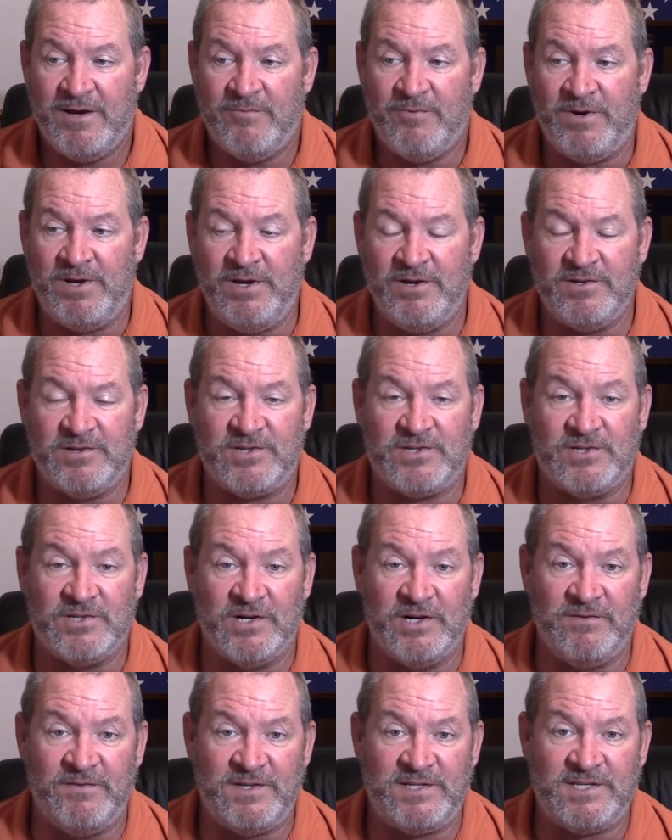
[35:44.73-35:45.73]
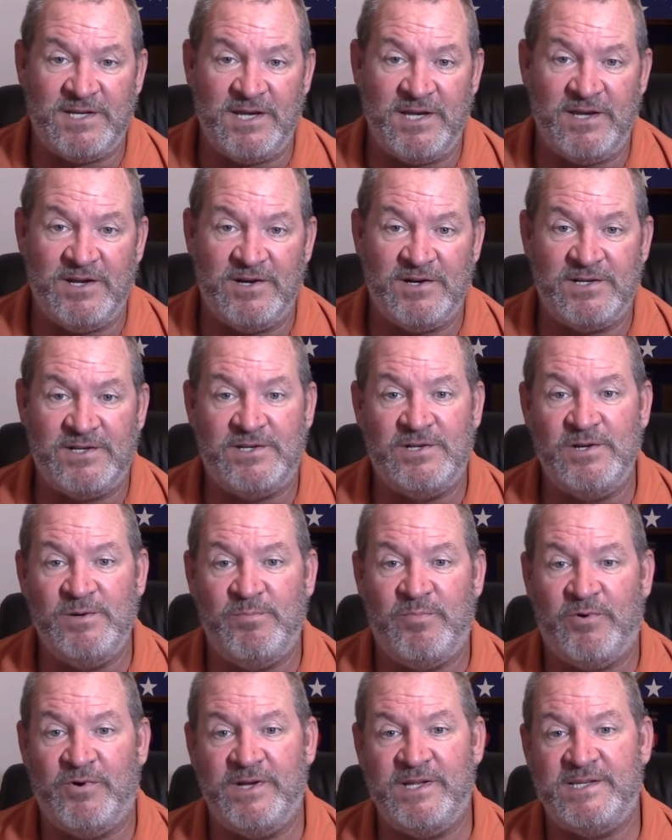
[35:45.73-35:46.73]
When you're servicing your two
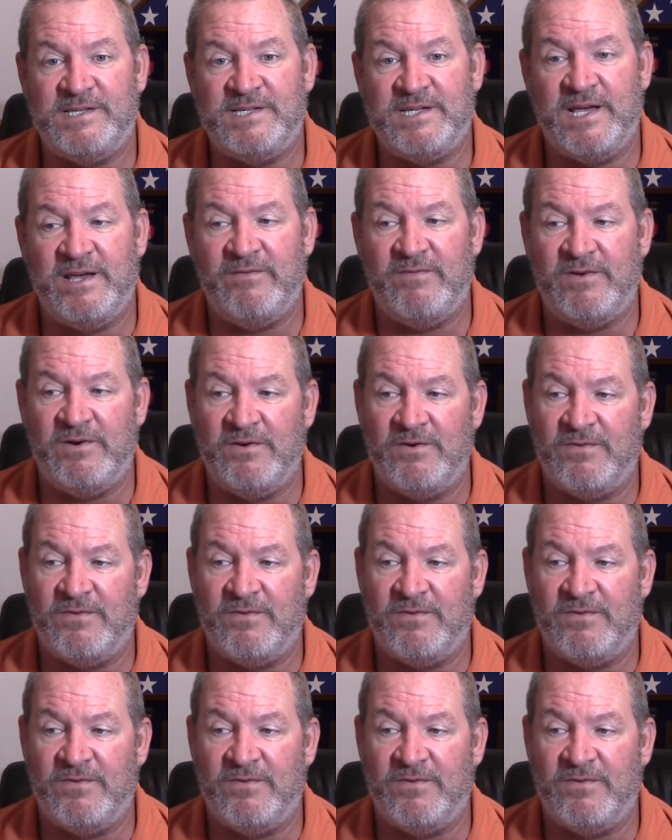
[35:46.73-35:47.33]
point seven